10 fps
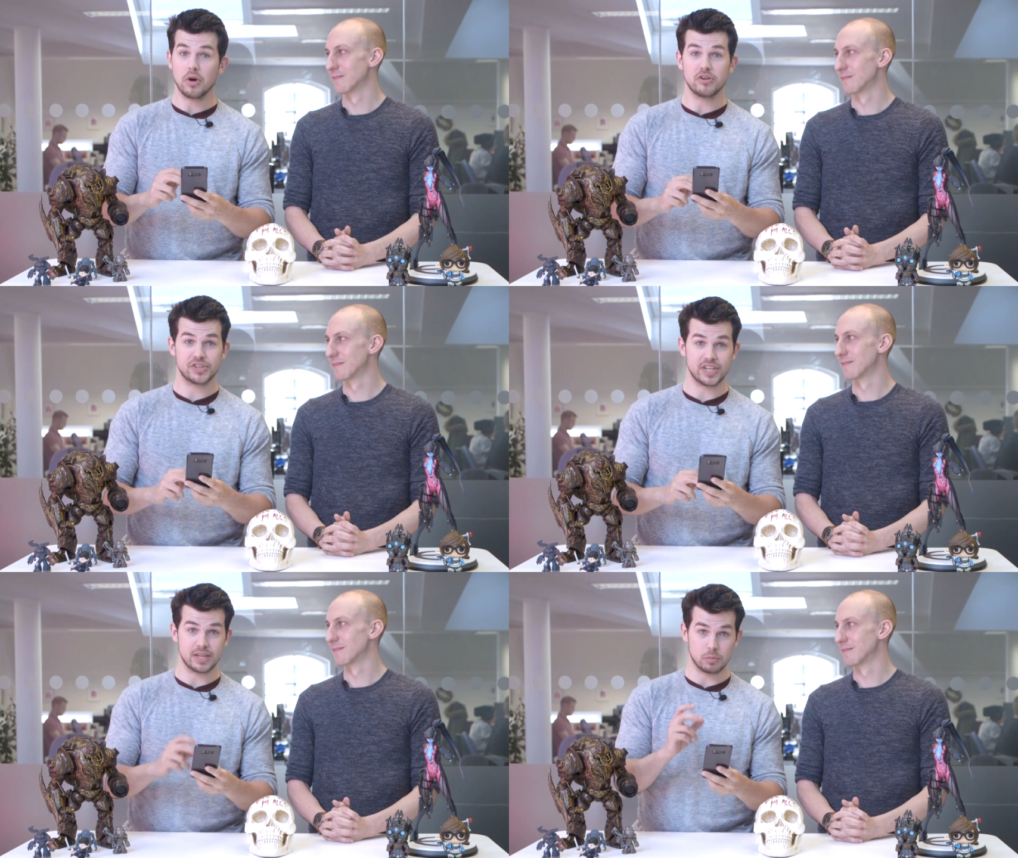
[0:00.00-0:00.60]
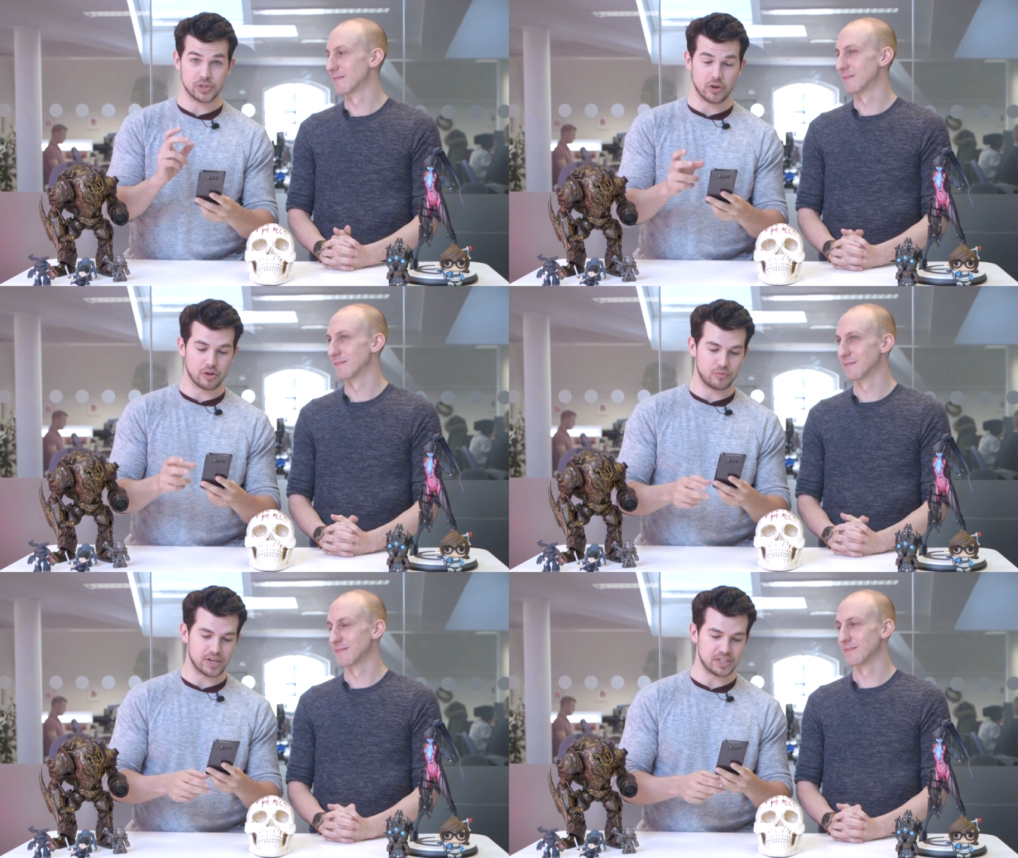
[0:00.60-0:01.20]
Speaker 1: you are interested in what's going
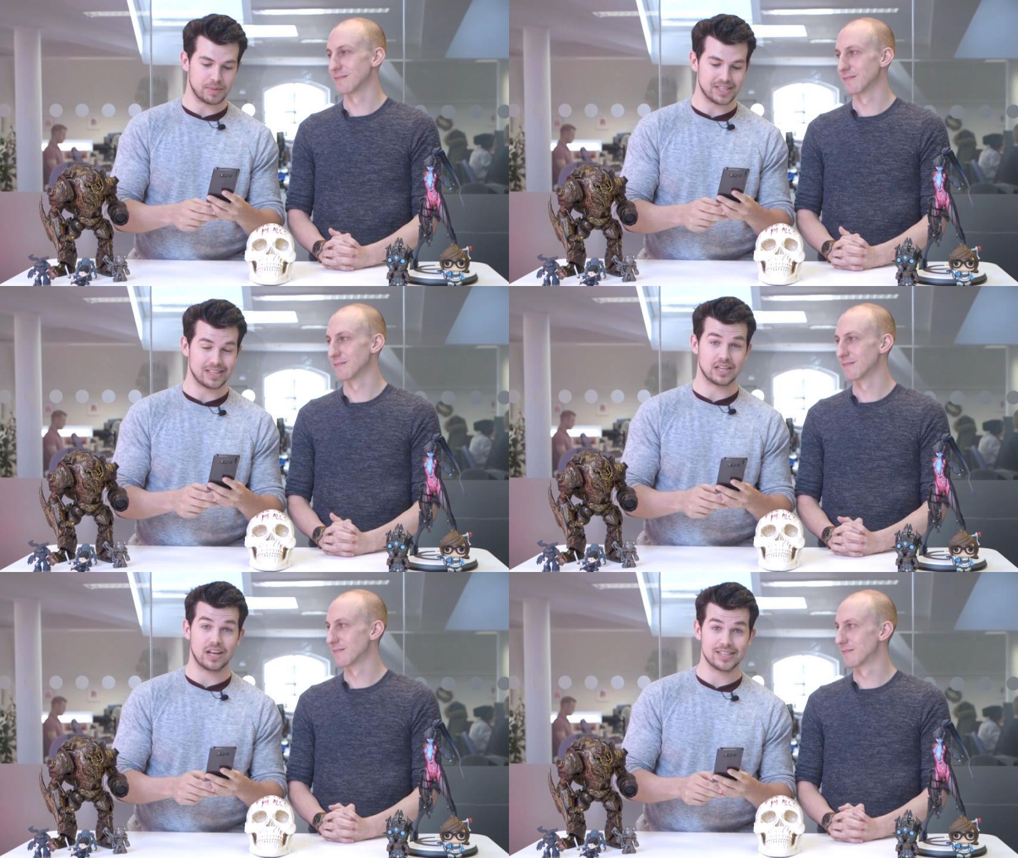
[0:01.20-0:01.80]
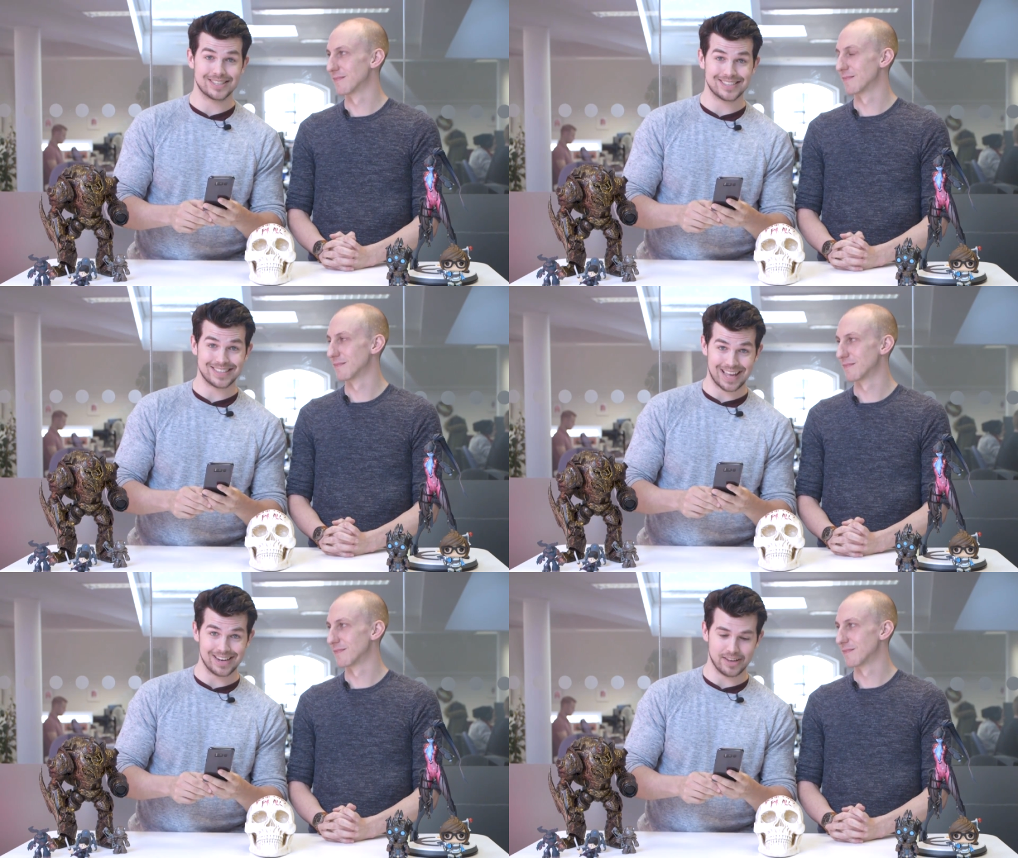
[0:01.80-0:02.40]
on in Fractured Space in the last
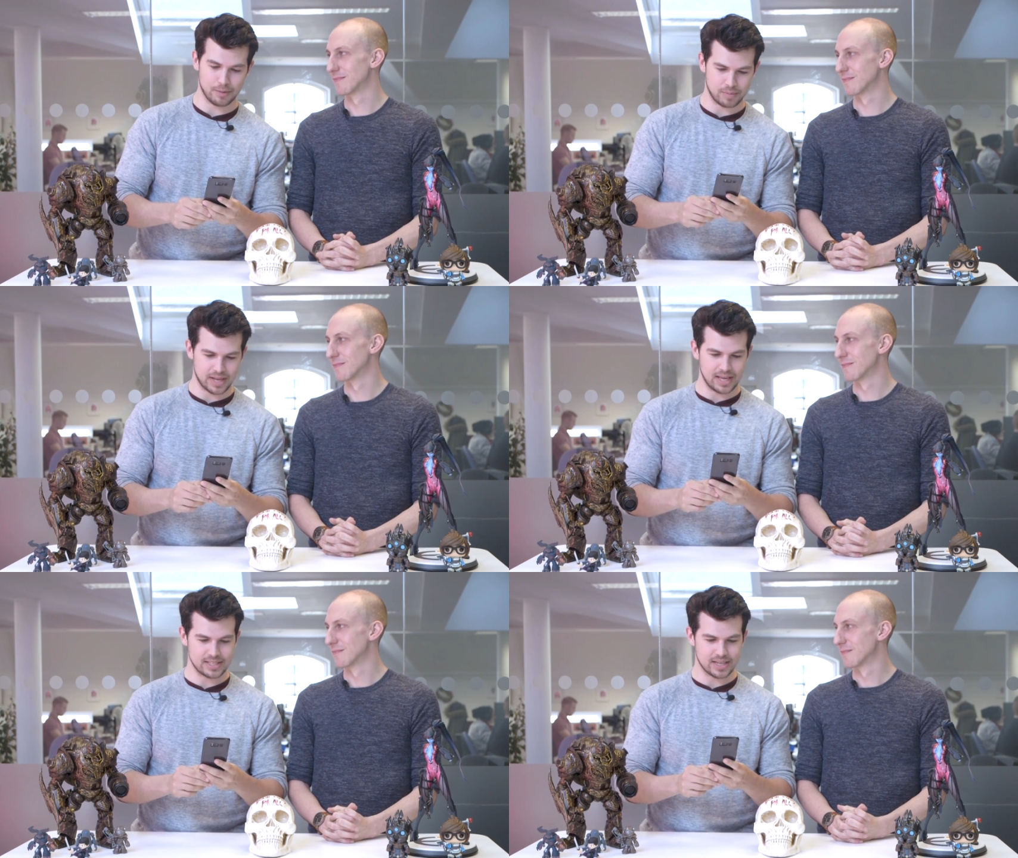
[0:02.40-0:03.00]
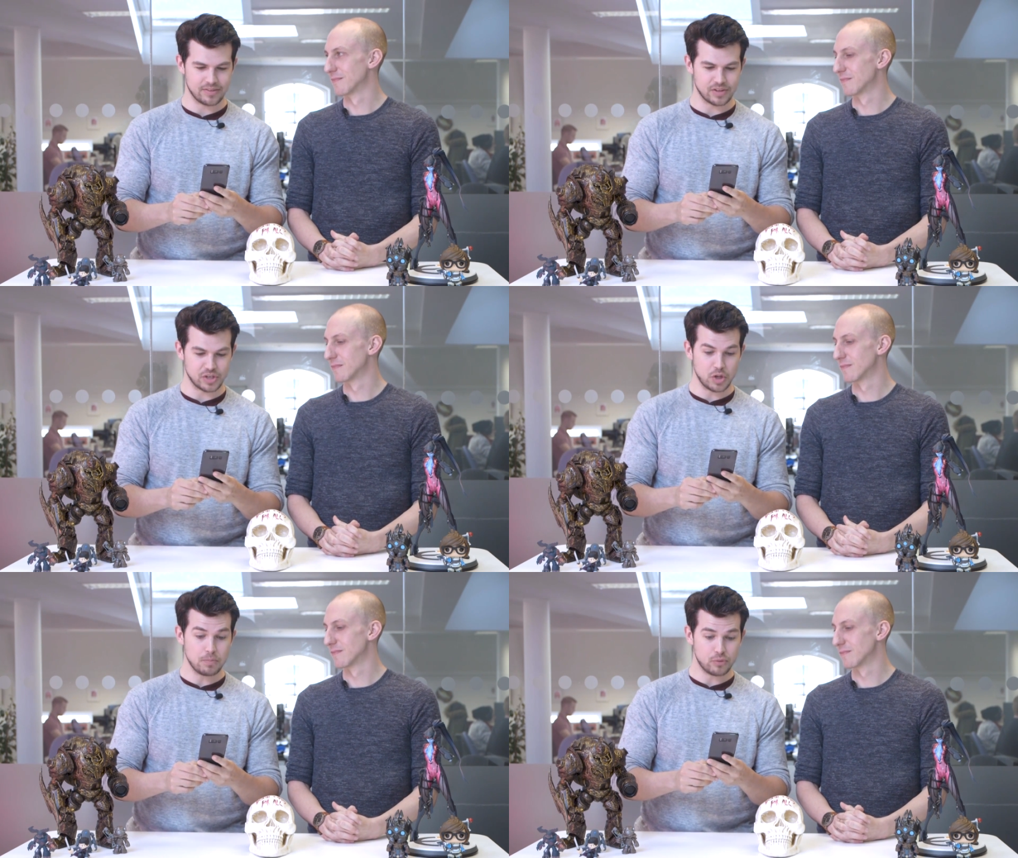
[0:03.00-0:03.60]
stand update, uh, there's
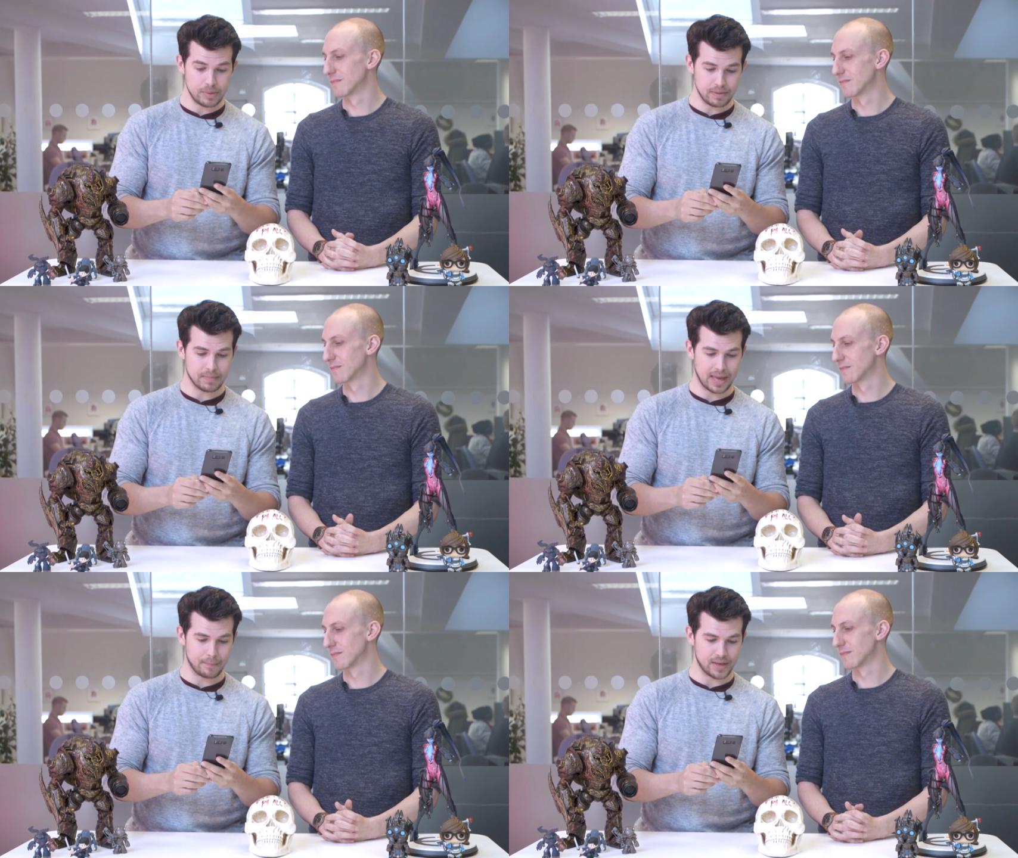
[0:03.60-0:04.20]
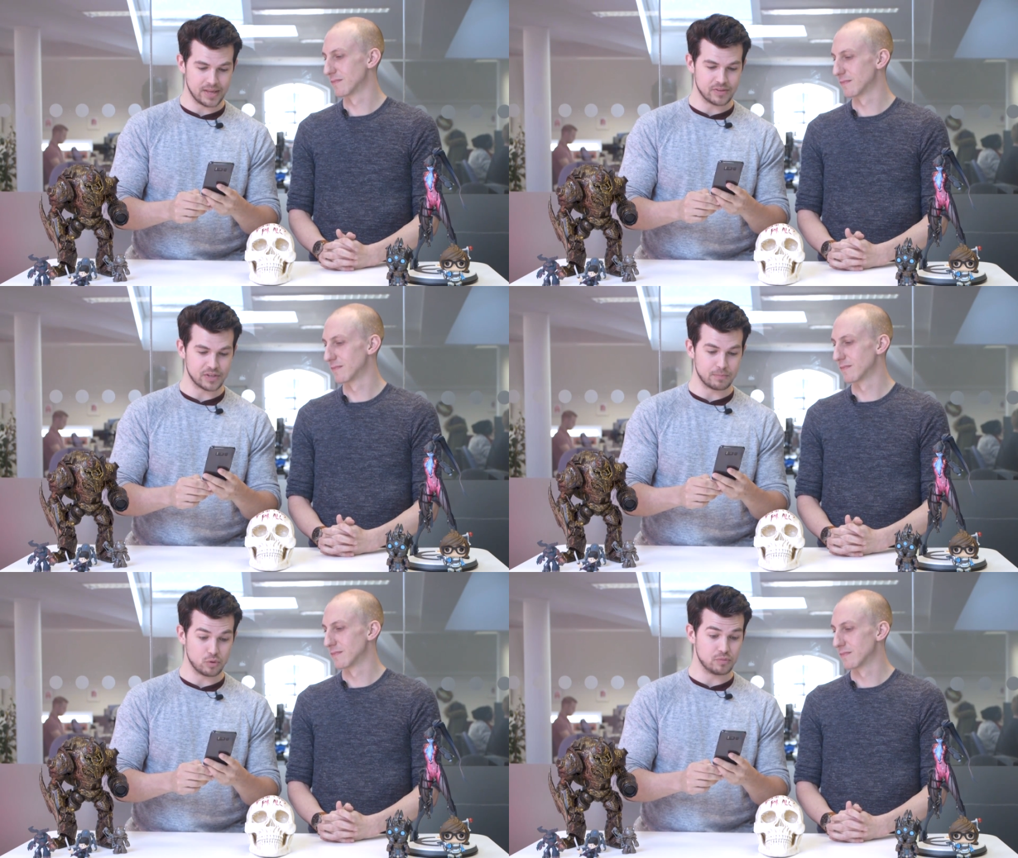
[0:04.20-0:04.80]
a new premium campaign, there's
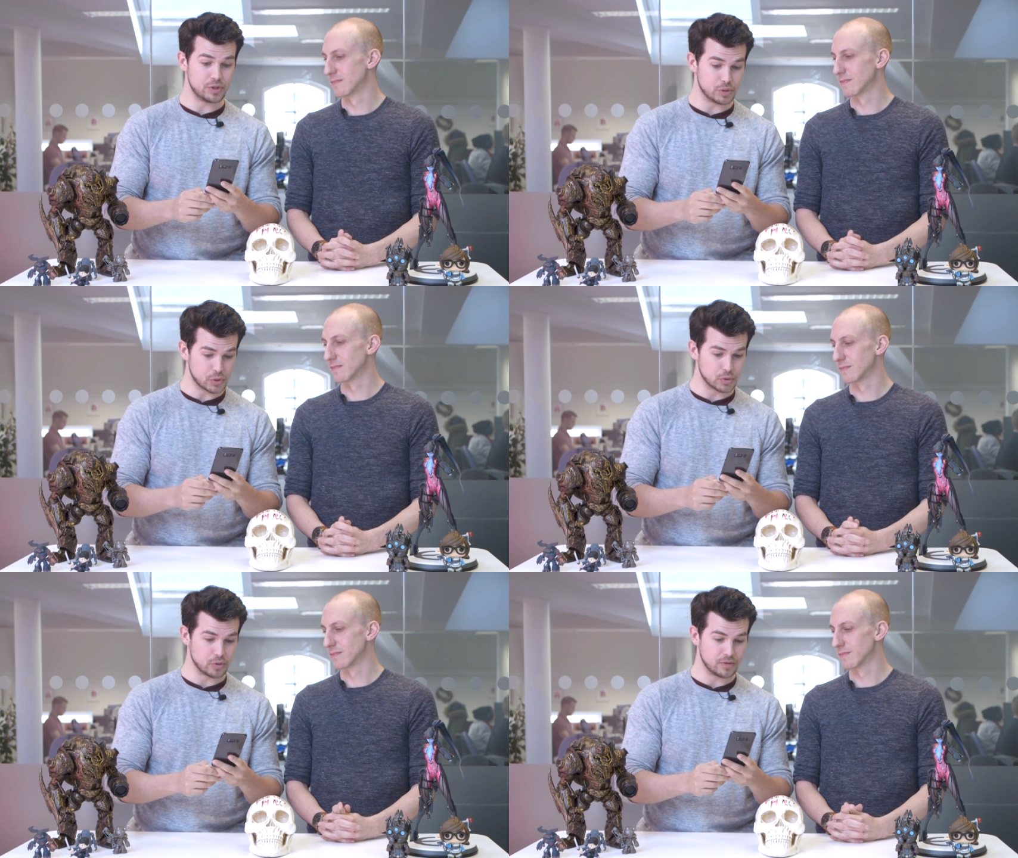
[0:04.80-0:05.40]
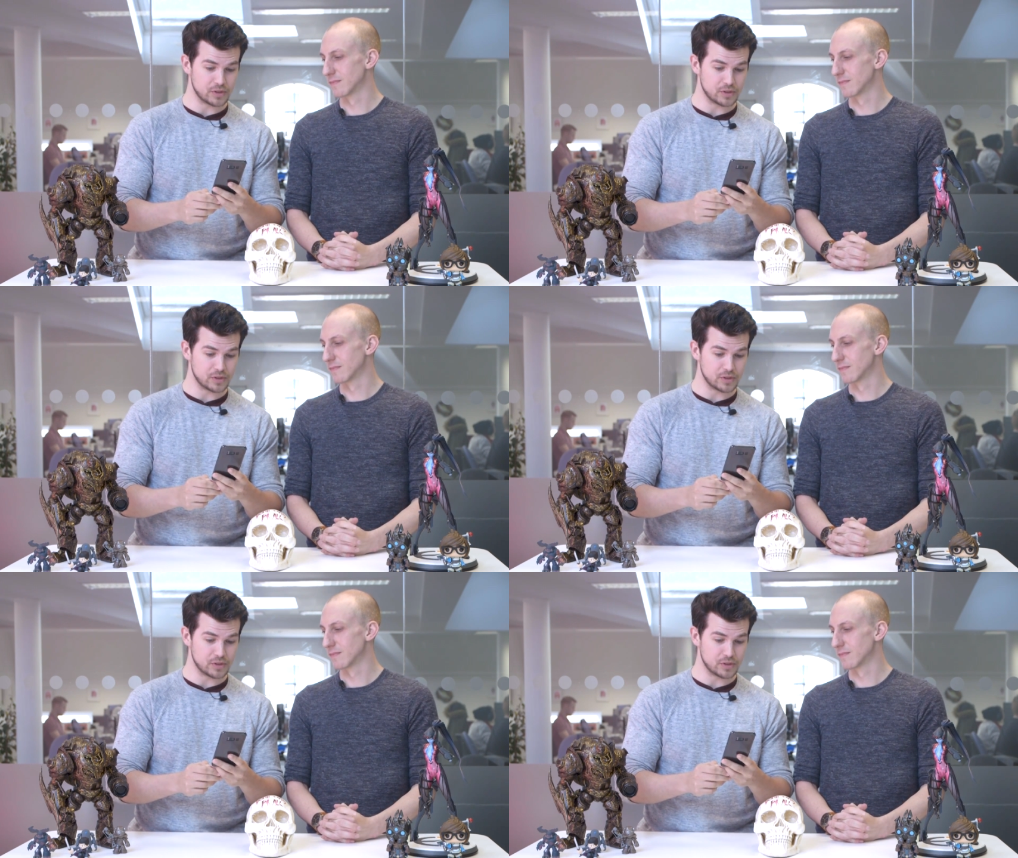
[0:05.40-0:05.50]
an improved tutorial,